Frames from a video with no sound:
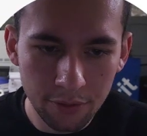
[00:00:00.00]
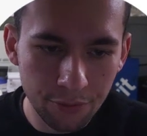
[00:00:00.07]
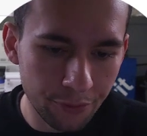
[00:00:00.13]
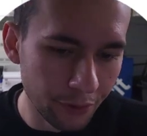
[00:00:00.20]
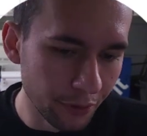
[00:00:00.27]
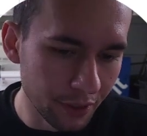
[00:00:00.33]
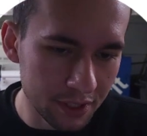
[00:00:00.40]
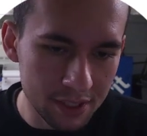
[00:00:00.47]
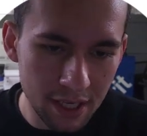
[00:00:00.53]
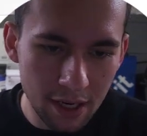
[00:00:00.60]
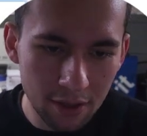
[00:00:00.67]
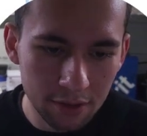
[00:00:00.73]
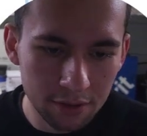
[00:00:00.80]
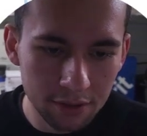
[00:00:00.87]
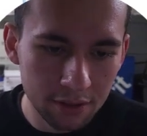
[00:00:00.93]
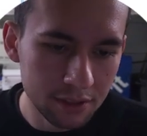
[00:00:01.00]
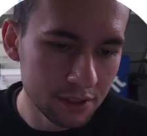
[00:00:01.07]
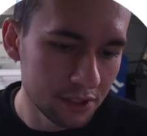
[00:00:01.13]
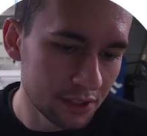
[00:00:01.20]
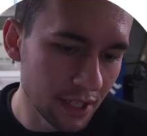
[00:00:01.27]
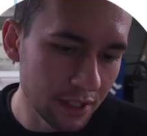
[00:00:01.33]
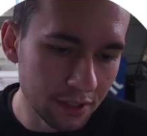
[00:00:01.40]
Fill this out,
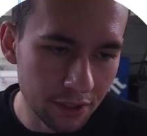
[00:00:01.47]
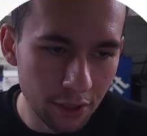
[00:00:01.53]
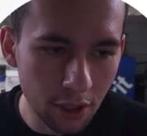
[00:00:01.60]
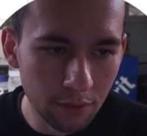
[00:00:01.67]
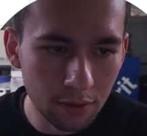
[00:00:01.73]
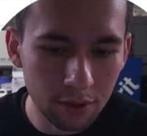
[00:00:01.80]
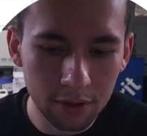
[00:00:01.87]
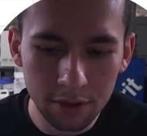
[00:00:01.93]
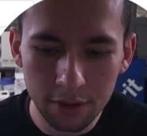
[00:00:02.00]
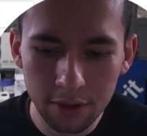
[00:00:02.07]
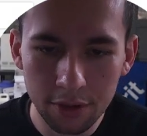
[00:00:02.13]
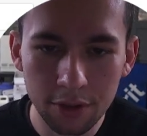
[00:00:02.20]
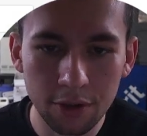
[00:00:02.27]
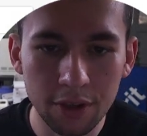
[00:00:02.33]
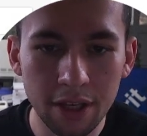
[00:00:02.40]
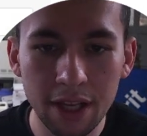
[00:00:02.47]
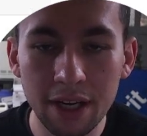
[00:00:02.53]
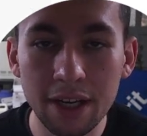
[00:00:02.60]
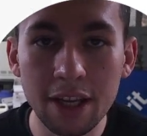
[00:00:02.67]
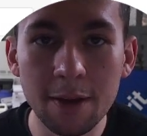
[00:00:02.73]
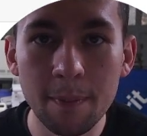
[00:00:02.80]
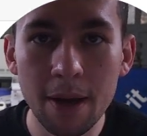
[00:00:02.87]
send it over. You're going to get
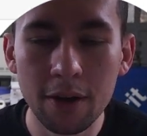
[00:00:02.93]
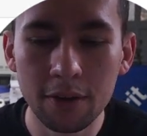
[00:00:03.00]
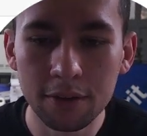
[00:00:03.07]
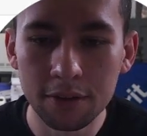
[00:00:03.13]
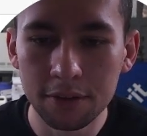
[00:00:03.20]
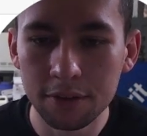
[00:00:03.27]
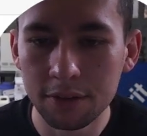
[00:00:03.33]
an email.